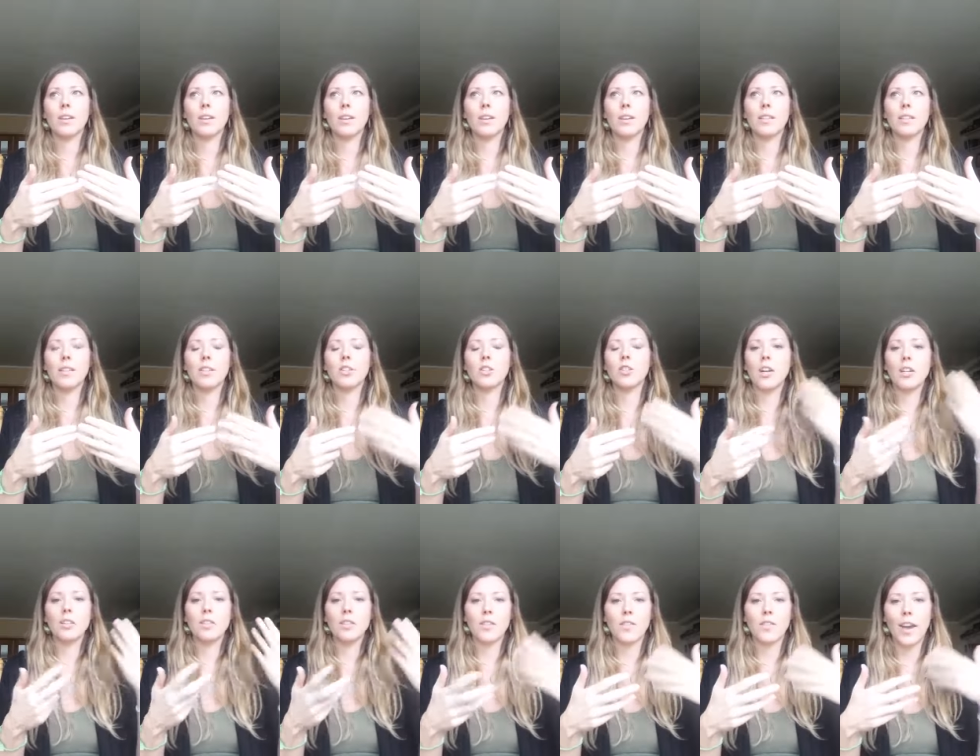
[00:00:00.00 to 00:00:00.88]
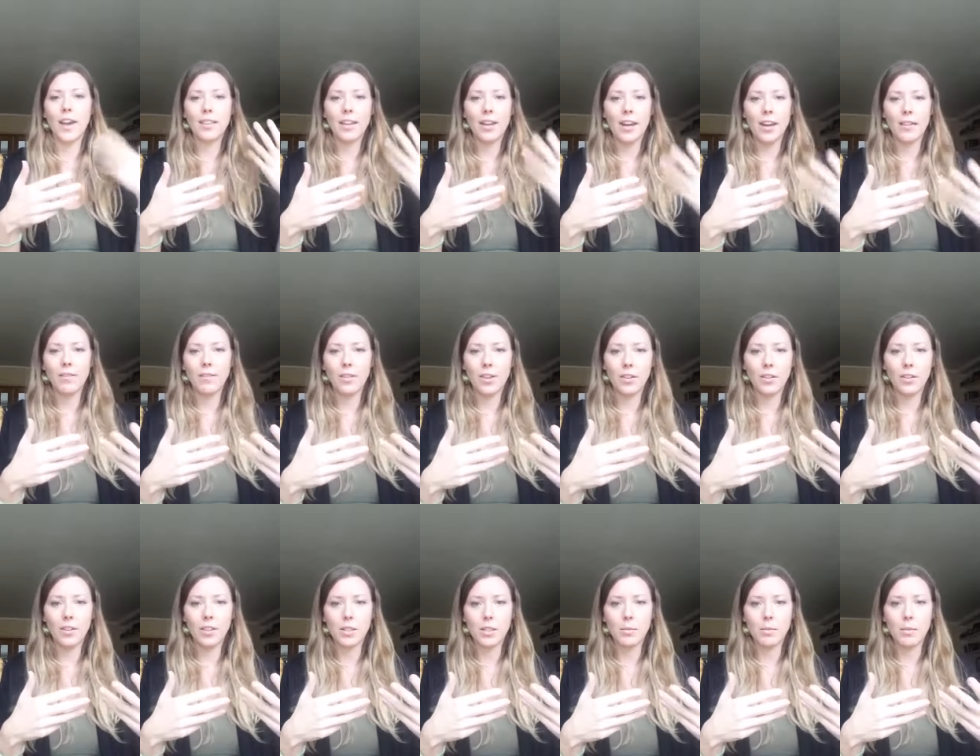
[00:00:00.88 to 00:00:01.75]
is it justified that i feel
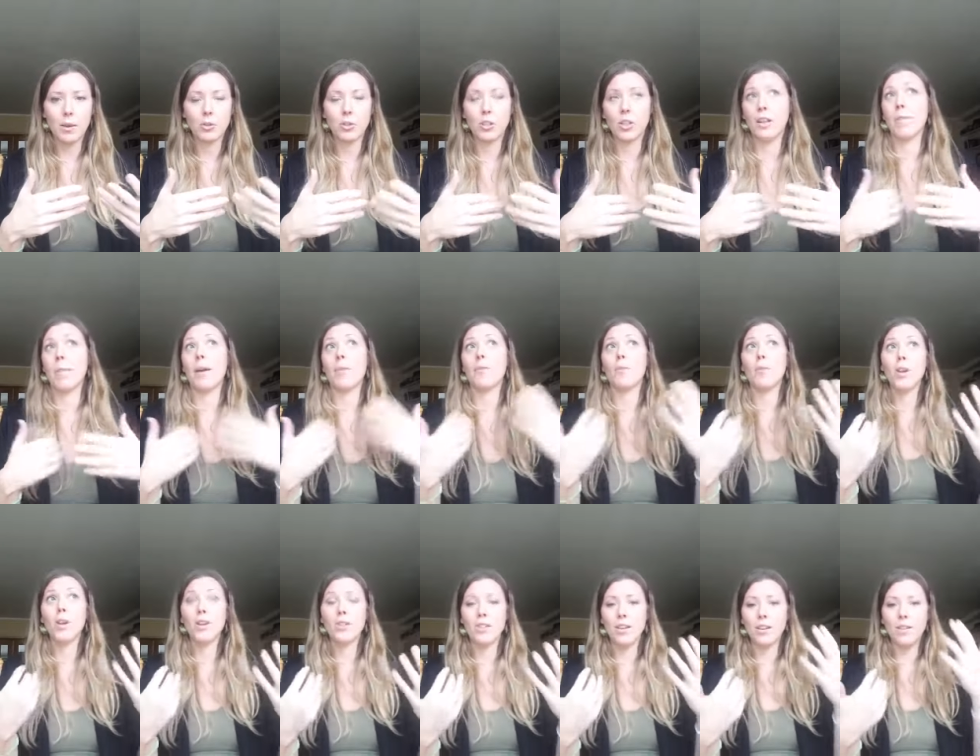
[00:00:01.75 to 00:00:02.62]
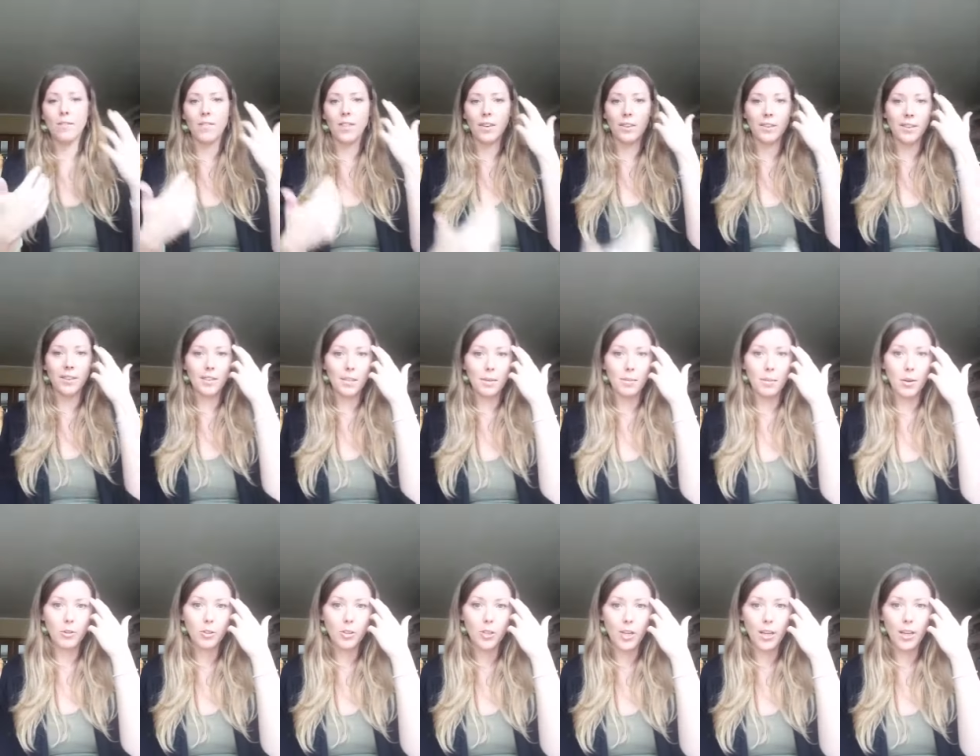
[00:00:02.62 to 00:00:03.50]
this emotion am i worthy to feel this
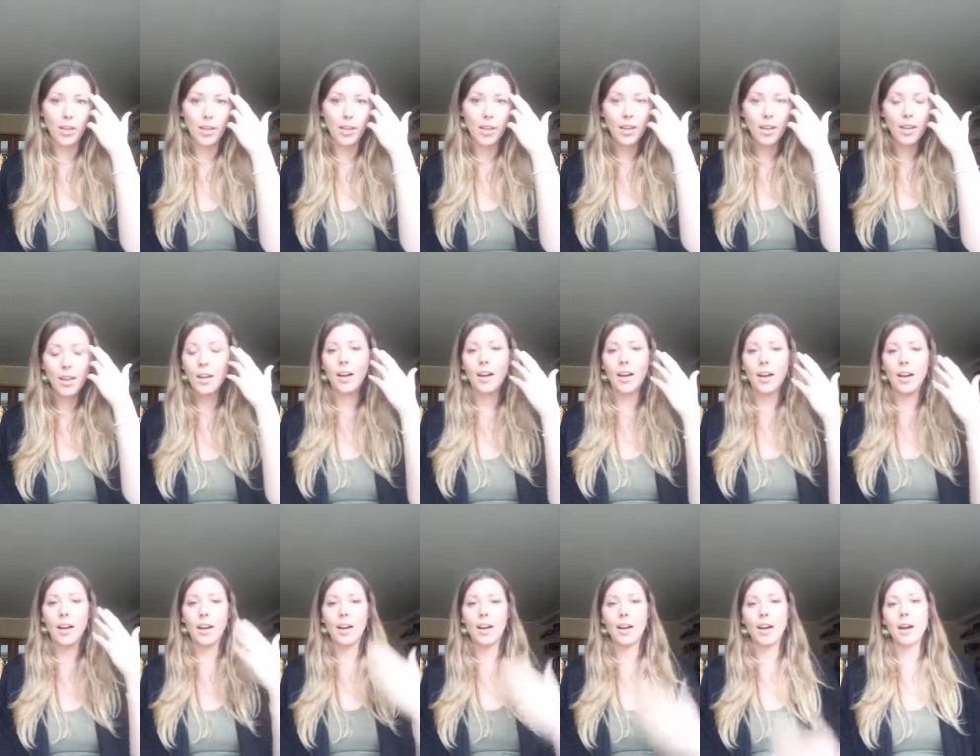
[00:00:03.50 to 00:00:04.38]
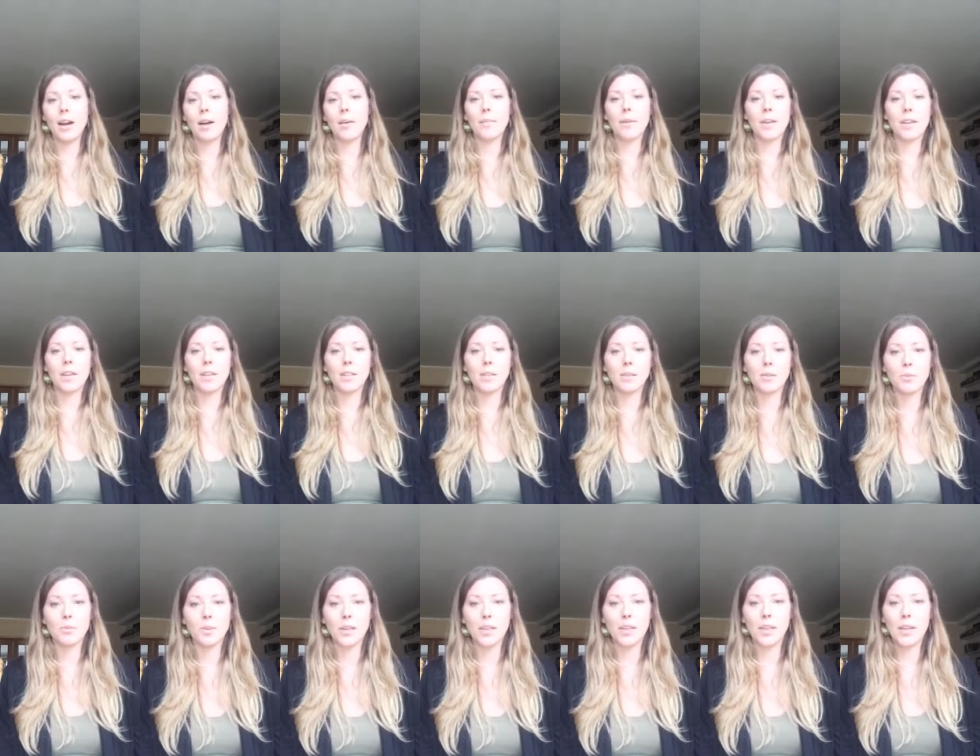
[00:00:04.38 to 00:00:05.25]
emotion um, is
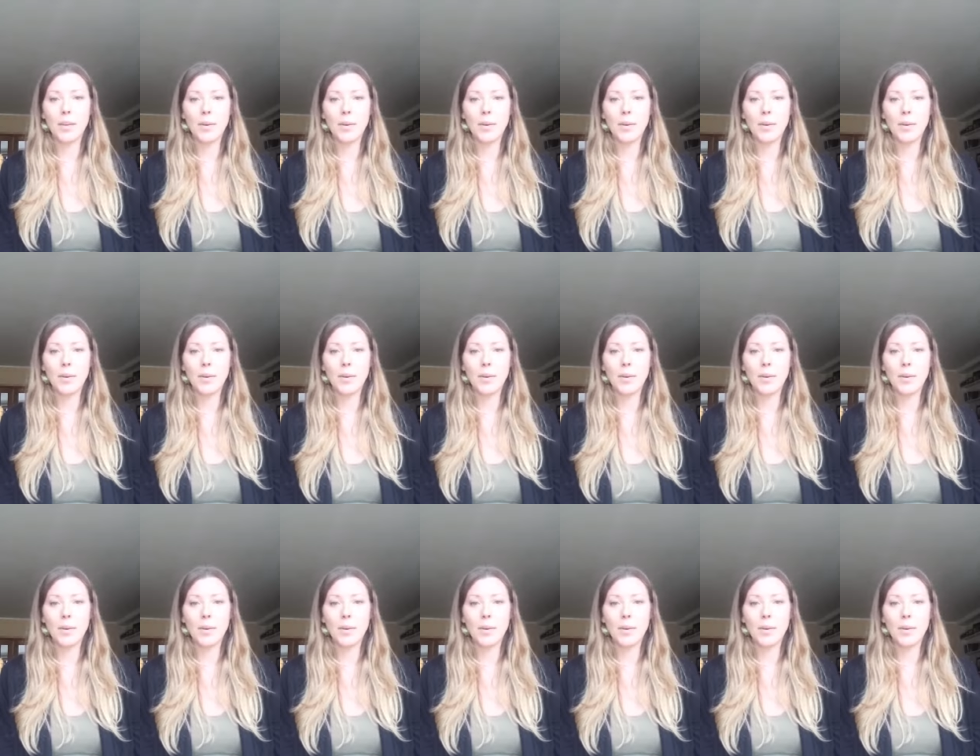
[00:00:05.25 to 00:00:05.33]
really